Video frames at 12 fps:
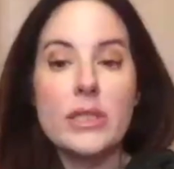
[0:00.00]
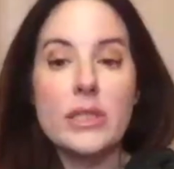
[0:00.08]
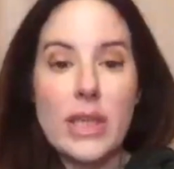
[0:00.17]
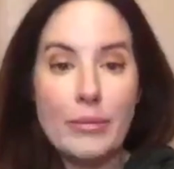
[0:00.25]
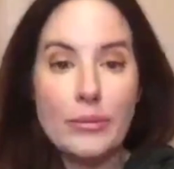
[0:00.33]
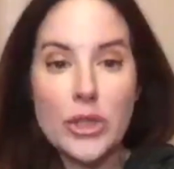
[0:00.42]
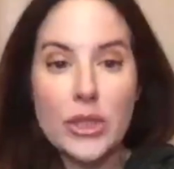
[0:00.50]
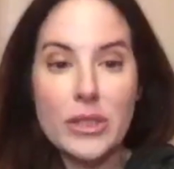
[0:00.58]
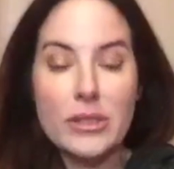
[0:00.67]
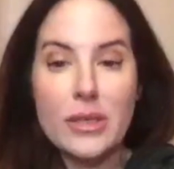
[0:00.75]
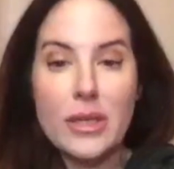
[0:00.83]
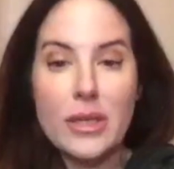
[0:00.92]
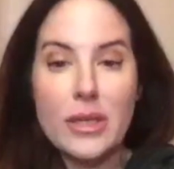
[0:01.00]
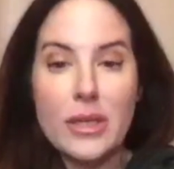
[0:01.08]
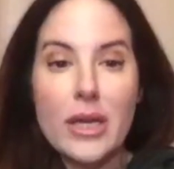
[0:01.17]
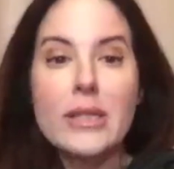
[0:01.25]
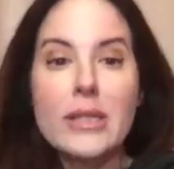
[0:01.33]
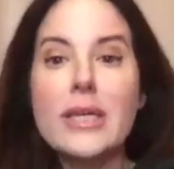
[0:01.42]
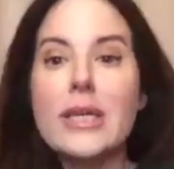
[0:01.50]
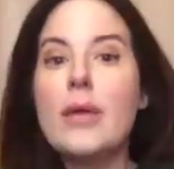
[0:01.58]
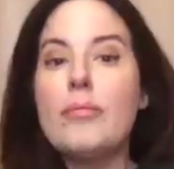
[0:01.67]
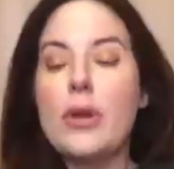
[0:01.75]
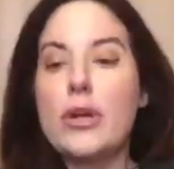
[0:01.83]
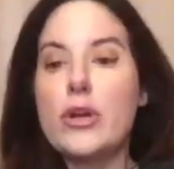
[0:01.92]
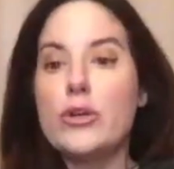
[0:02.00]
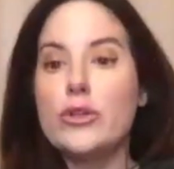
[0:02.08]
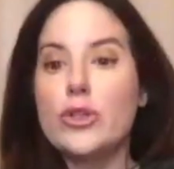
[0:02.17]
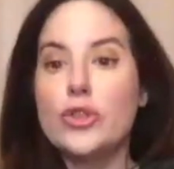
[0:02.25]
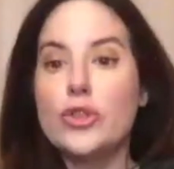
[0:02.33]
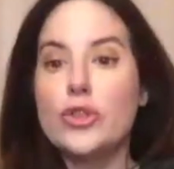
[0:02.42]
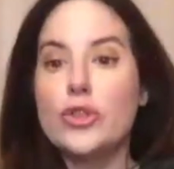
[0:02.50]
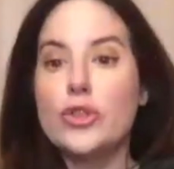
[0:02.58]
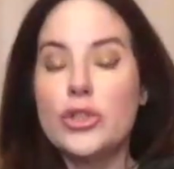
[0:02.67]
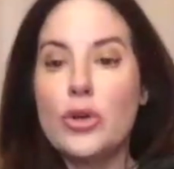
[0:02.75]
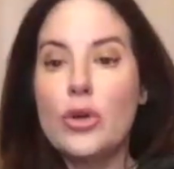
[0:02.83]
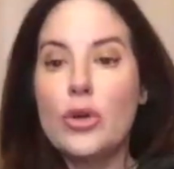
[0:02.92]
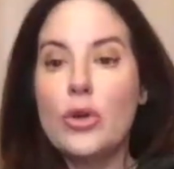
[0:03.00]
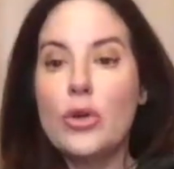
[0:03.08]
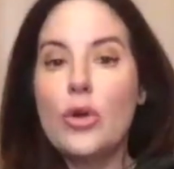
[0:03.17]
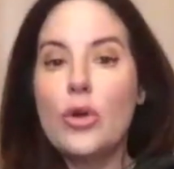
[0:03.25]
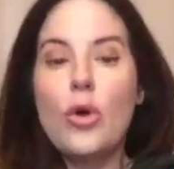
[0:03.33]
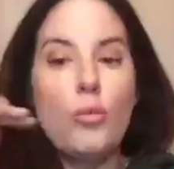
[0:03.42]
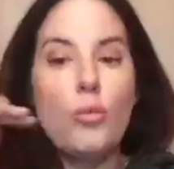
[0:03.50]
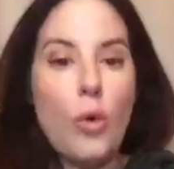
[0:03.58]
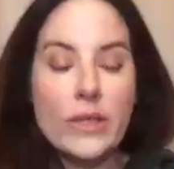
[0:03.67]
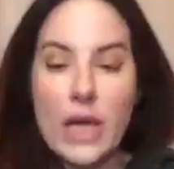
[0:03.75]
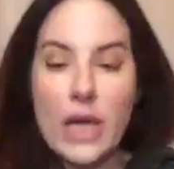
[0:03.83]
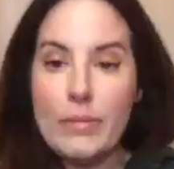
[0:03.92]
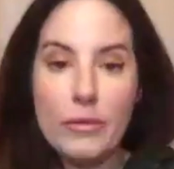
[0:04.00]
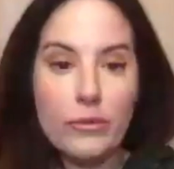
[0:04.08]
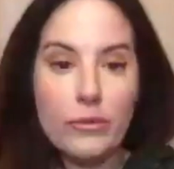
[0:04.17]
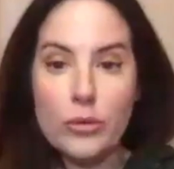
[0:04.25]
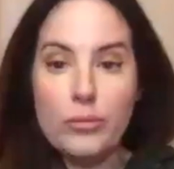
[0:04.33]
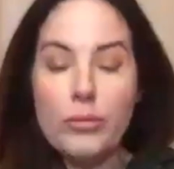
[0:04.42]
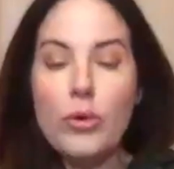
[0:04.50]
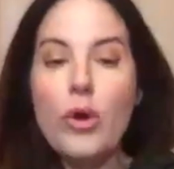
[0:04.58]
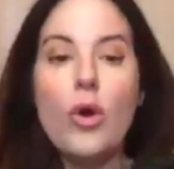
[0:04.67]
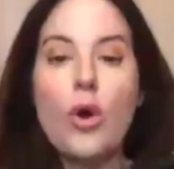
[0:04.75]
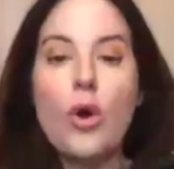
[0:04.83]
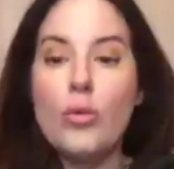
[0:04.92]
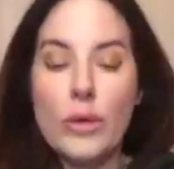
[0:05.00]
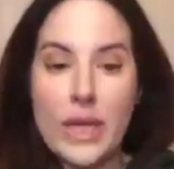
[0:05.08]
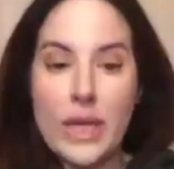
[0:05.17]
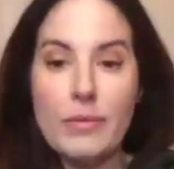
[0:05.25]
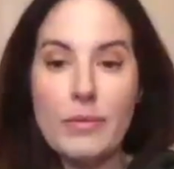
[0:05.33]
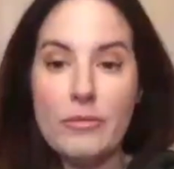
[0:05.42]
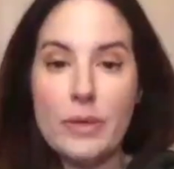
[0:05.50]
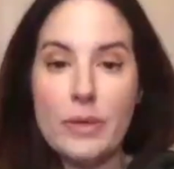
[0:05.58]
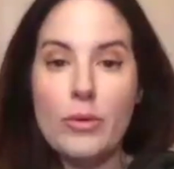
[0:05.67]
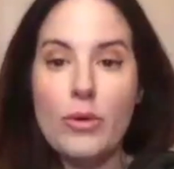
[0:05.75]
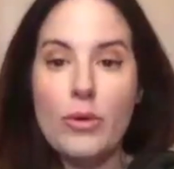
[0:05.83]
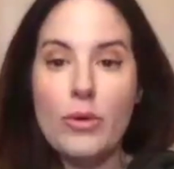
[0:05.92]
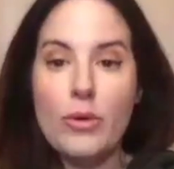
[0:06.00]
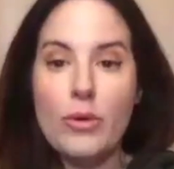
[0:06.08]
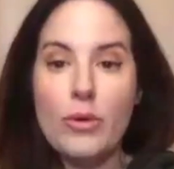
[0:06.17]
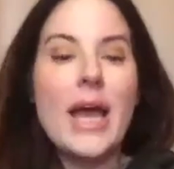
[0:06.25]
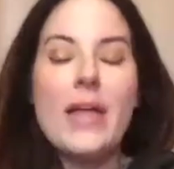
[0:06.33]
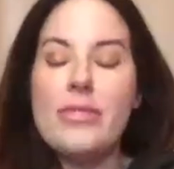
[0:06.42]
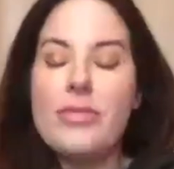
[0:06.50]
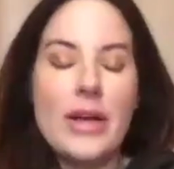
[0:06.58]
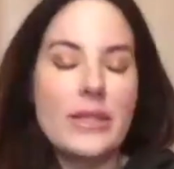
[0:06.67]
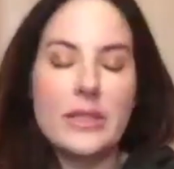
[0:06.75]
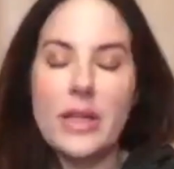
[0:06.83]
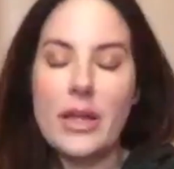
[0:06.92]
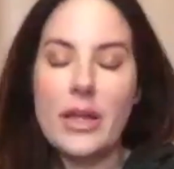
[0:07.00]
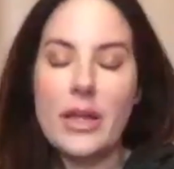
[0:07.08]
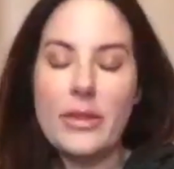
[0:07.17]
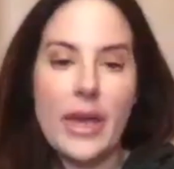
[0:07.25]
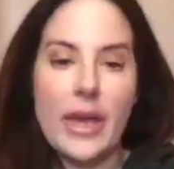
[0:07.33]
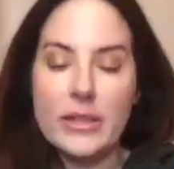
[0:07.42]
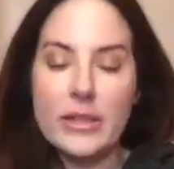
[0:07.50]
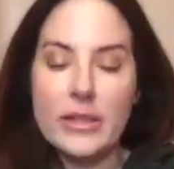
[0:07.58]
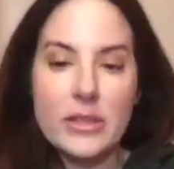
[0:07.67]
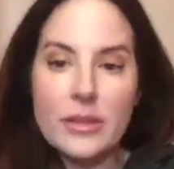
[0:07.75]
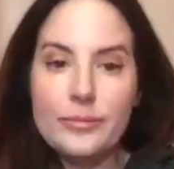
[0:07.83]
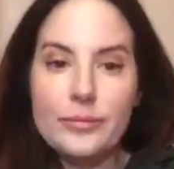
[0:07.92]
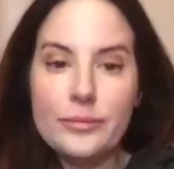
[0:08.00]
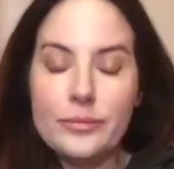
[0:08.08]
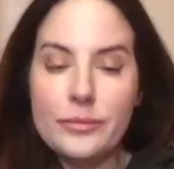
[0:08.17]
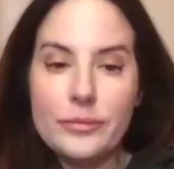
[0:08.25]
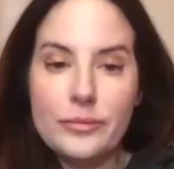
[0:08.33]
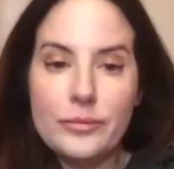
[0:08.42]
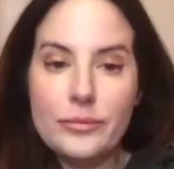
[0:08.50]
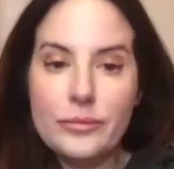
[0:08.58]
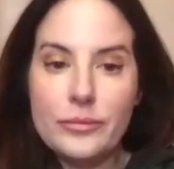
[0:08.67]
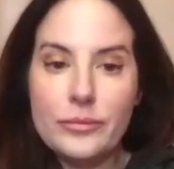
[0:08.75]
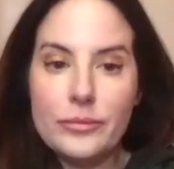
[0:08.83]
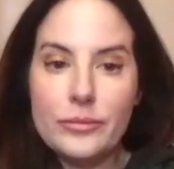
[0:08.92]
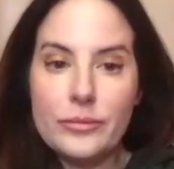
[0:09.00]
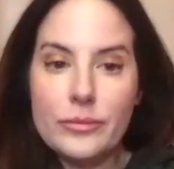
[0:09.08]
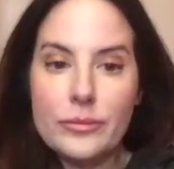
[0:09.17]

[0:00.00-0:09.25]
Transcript: And I think that people get these misconceptions thinking that predators are just one type of group or one type of people, and that's not the case.